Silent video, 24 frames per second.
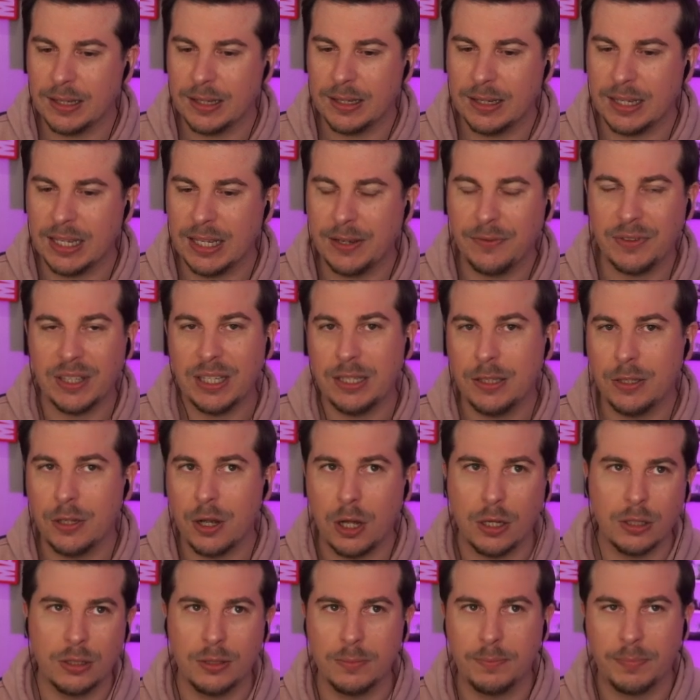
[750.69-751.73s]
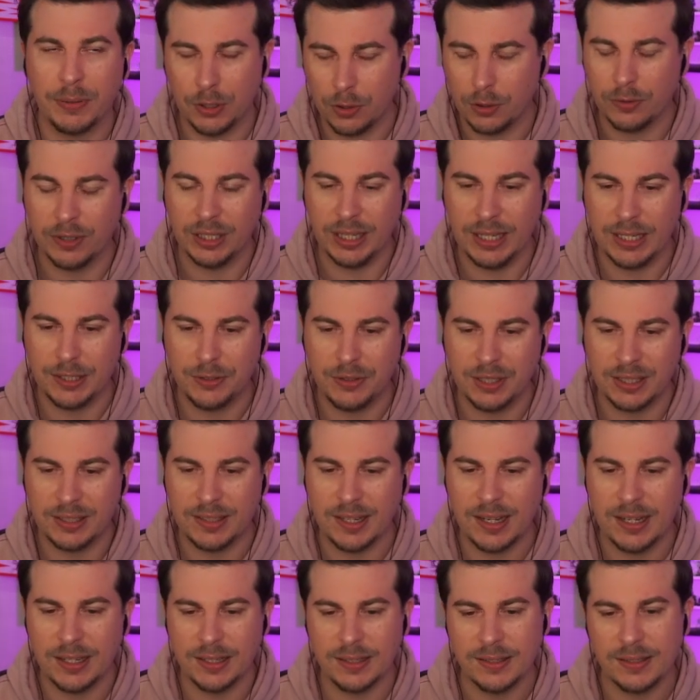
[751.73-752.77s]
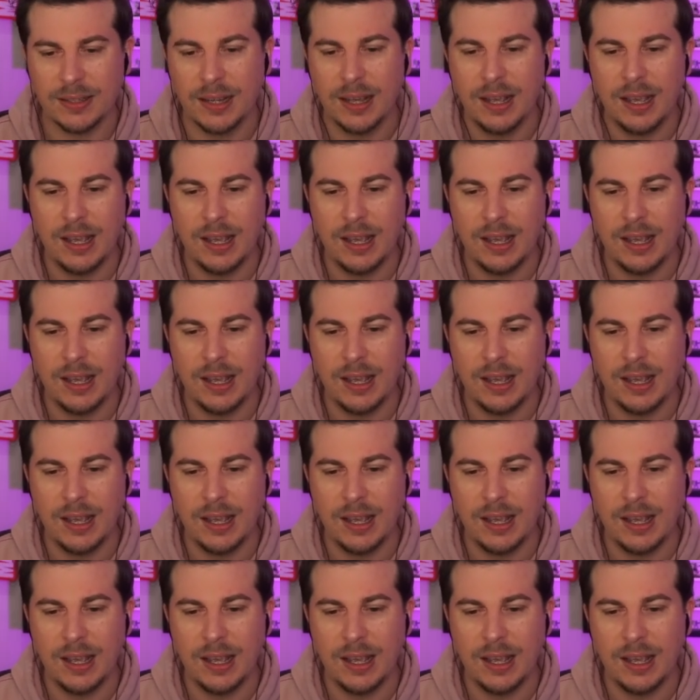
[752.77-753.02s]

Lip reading: even in non-pure electric decks,